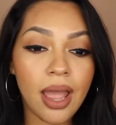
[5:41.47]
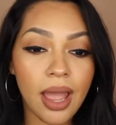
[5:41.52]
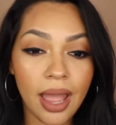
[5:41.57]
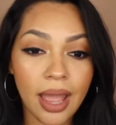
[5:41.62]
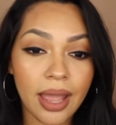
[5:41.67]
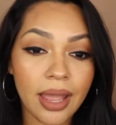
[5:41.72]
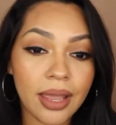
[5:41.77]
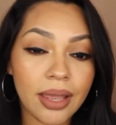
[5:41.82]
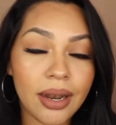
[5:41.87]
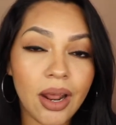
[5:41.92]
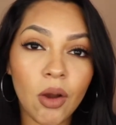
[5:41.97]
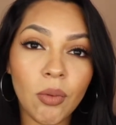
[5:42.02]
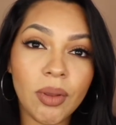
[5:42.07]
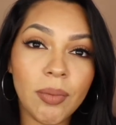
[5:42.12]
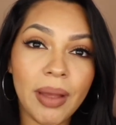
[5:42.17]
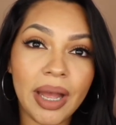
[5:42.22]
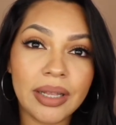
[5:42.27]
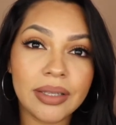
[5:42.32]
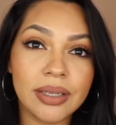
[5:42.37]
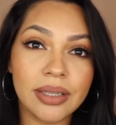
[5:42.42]
And I'll be
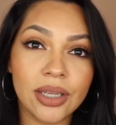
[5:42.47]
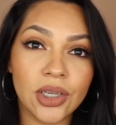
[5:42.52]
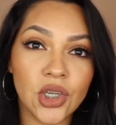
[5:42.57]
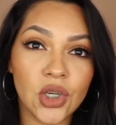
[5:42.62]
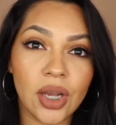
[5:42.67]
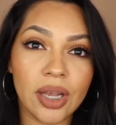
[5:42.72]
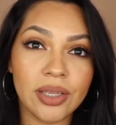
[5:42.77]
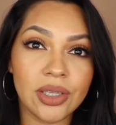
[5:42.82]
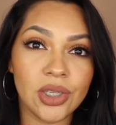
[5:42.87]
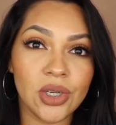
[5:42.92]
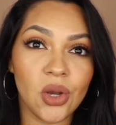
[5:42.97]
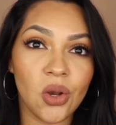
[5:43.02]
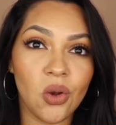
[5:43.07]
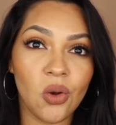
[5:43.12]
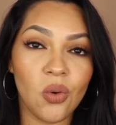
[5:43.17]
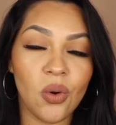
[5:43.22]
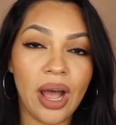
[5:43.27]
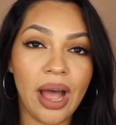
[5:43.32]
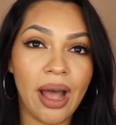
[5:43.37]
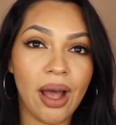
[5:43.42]
back to let you guys
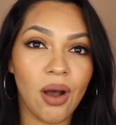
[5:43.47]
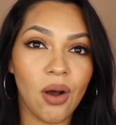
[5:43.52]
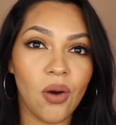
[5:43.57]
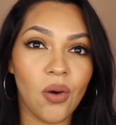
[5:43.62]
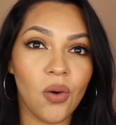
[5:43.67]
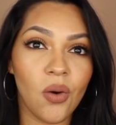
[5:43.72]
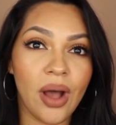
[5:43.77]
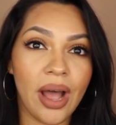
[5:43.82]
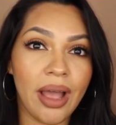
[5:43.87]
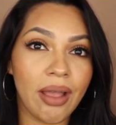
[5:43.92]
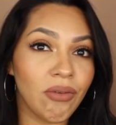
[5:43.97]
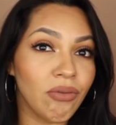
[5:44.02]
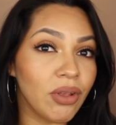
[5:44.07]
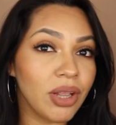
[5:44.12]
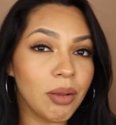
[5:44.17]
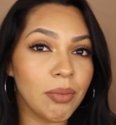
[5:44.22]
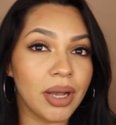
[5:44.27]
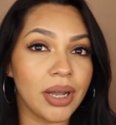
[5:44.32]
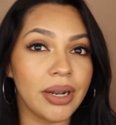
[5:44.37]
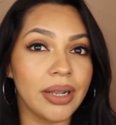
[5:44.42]
know how I
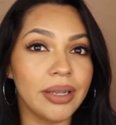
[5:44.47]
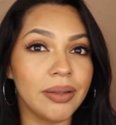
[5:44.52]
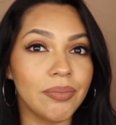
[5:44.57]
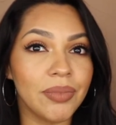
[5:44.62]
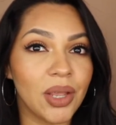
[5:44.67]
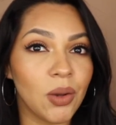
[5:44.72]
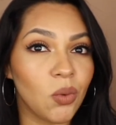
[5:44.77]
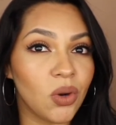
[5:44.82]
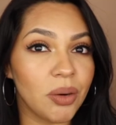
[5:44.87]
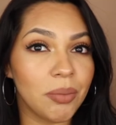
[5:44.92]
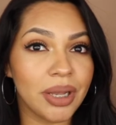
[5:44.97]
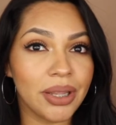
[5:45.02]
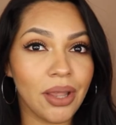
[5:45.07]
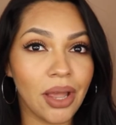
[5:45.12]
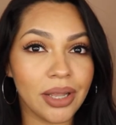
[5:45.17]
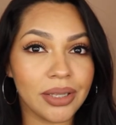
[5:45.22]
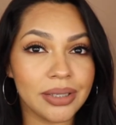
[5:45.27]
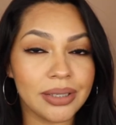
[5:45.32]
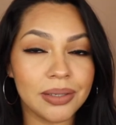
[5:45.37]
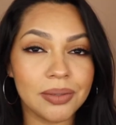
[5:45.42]
feel about it and what are my
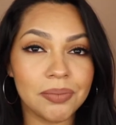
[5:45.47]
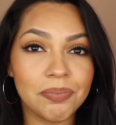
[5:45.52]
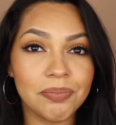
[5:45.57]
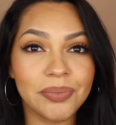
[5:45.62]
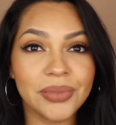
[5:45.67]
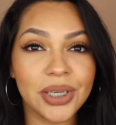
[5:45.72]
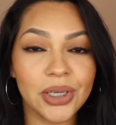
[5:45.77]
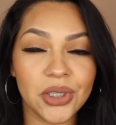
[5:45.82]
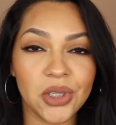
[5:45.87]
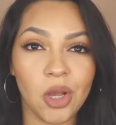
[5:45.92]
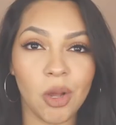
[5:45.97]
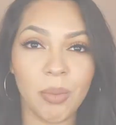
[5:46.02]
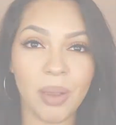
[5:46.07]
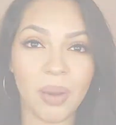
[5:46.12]
thoughts. So